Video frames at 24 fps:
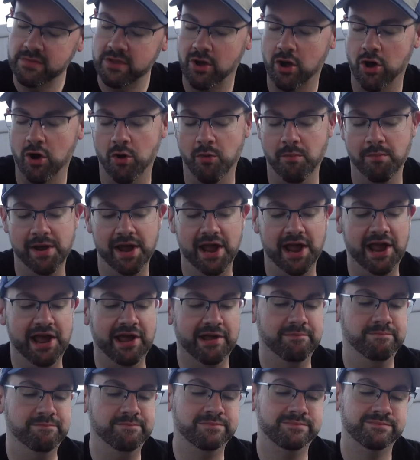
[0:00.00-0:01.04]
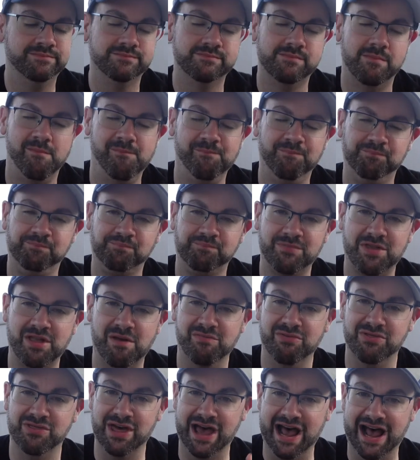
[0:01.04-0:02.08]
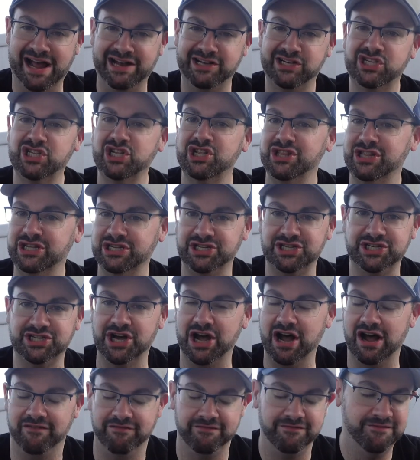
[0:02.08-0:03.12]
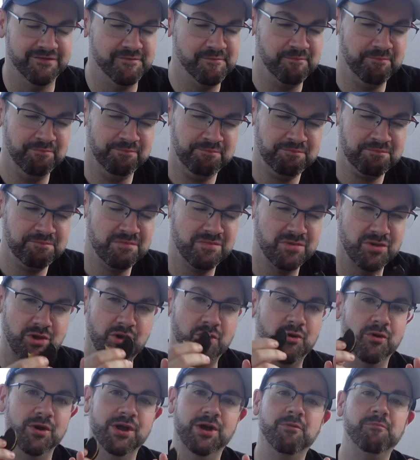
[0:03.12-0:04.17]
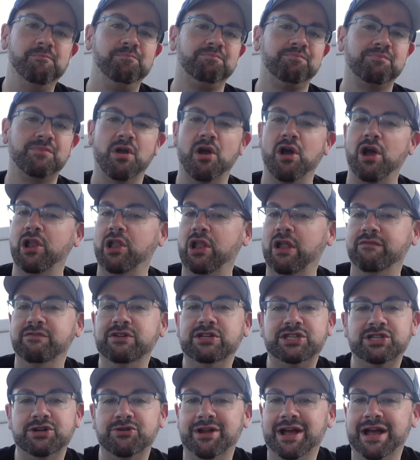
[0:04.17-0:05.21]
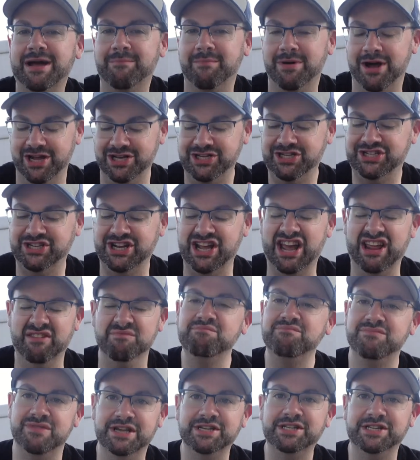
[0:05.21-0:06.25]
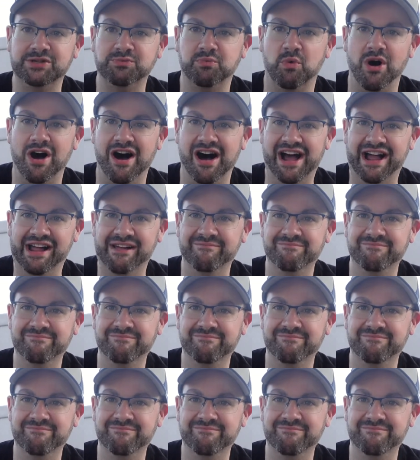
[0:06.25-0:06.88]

Oh man, that's the stuff. Oreo, I love you so damn much, and this is why.